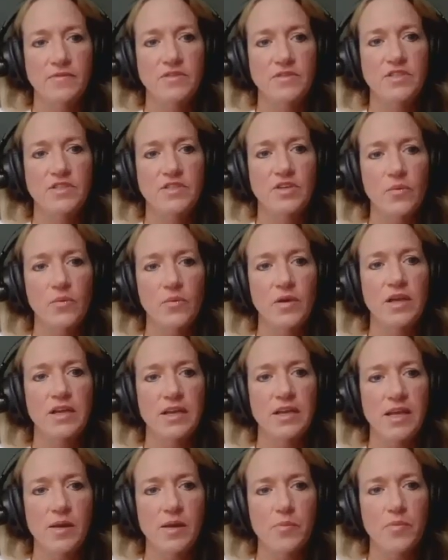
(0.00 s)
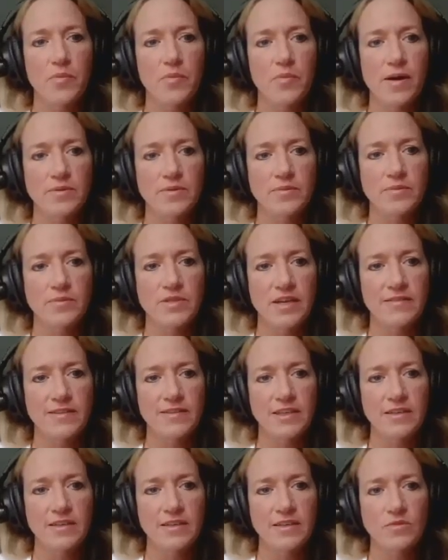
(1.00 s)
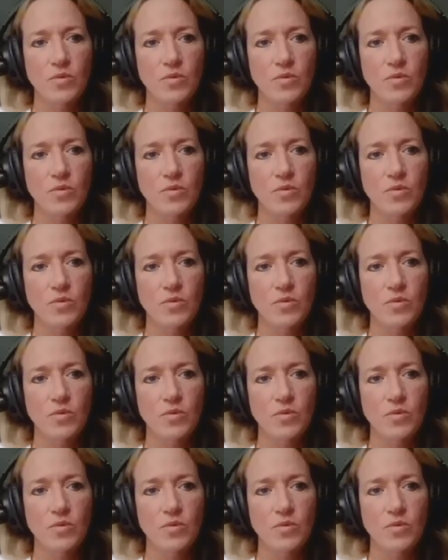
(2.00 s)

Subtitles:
so that we can keep problem solving.